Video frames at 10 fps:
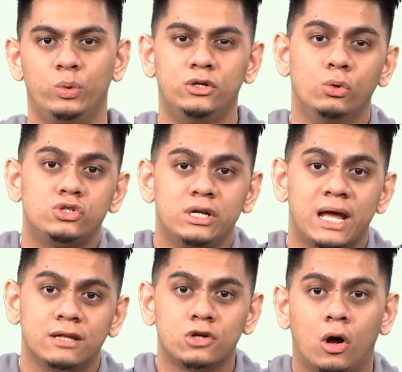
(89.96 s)
We usually
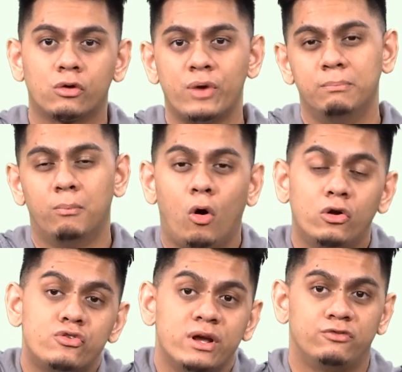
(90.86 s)
can tolerate
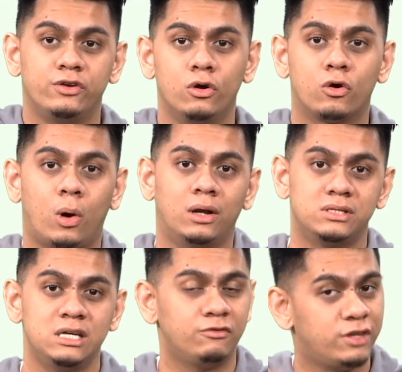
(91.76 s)
moderate video
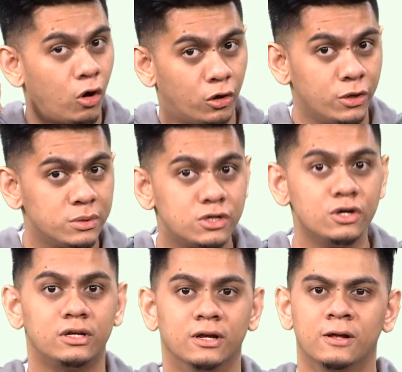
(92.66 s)
quality if the audio is
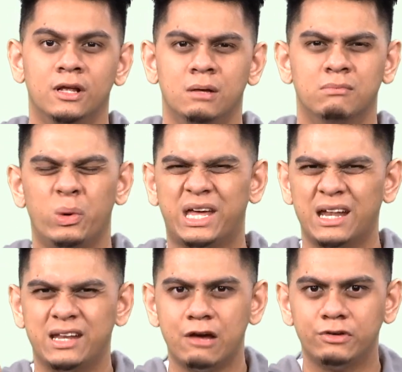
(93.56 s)
good, but we
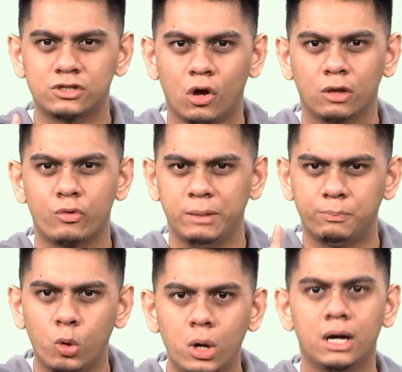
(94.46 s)
can never
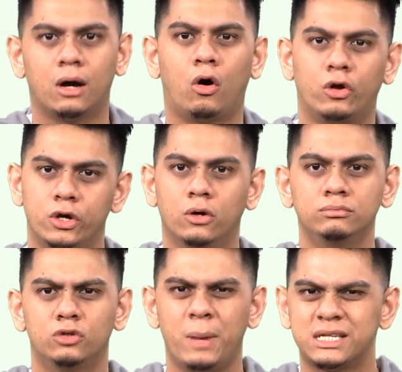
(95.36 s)
tolerate poor
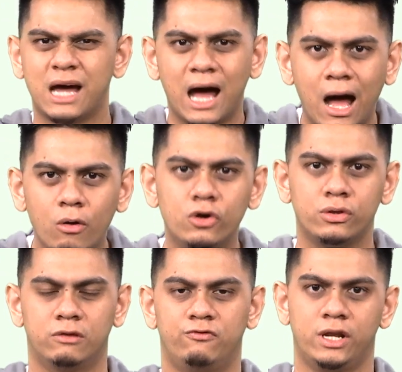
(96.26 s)
audio no matter how
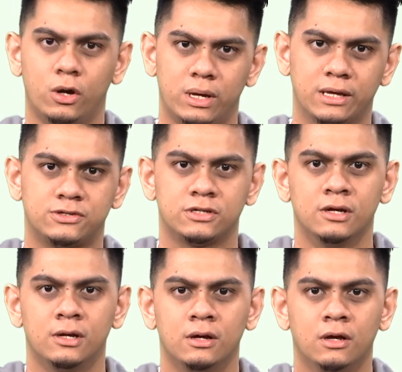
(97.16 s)
good the video is.
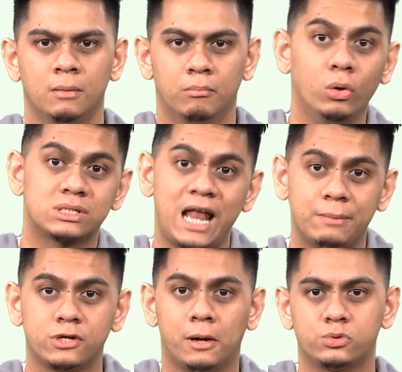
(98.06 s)
Most
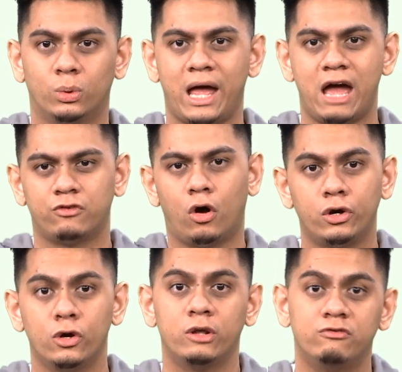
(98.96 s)
laptops will have
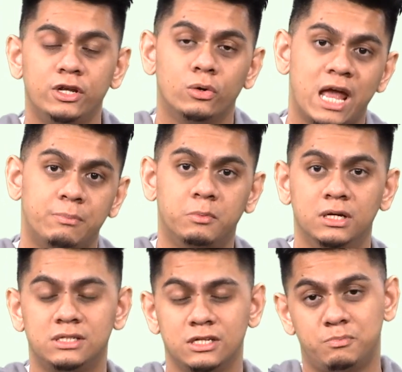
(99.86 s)
audio and video
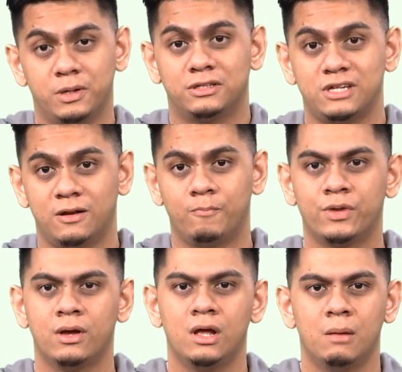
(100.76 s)
capabilities built in,
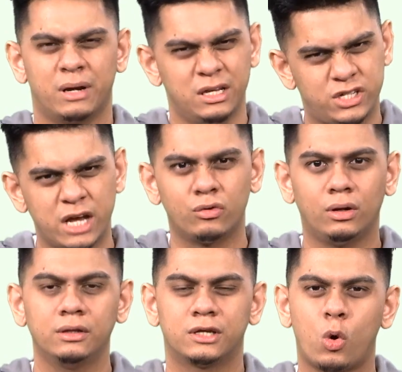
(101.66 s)
but in
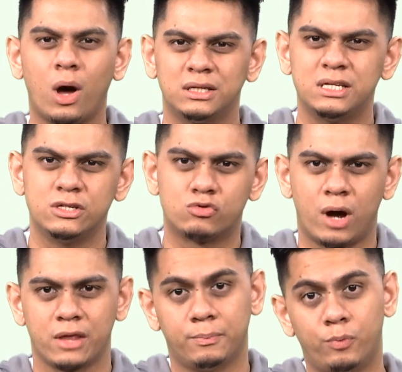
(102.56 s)
general, the quality is
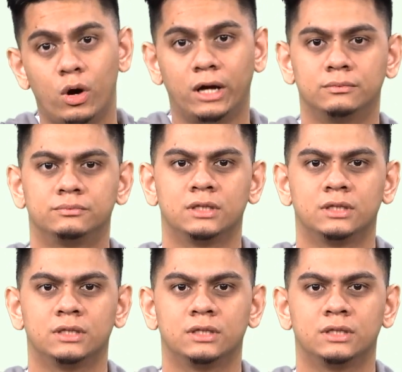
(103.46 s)
rather poor.